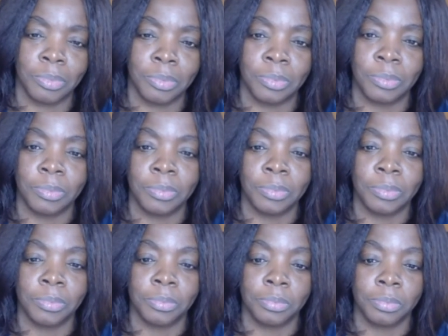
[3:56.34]

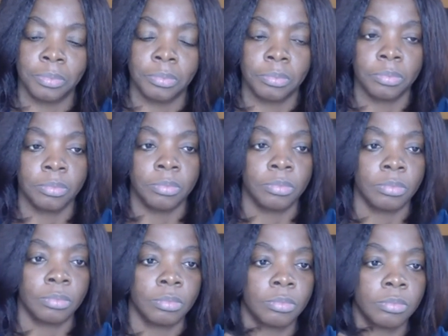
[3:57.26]

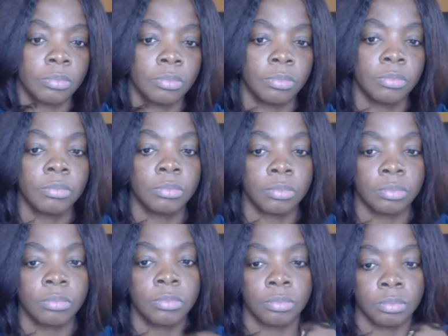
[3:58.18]

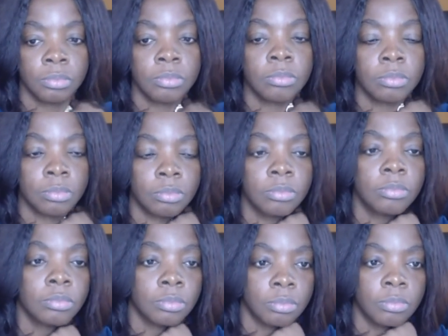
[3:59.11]

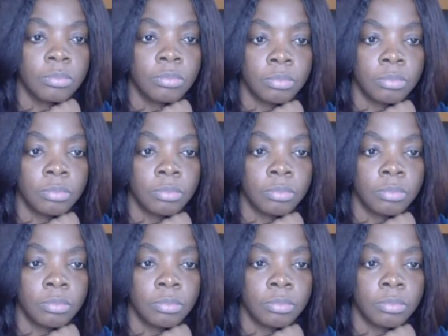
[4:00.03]
The person shown says nothing.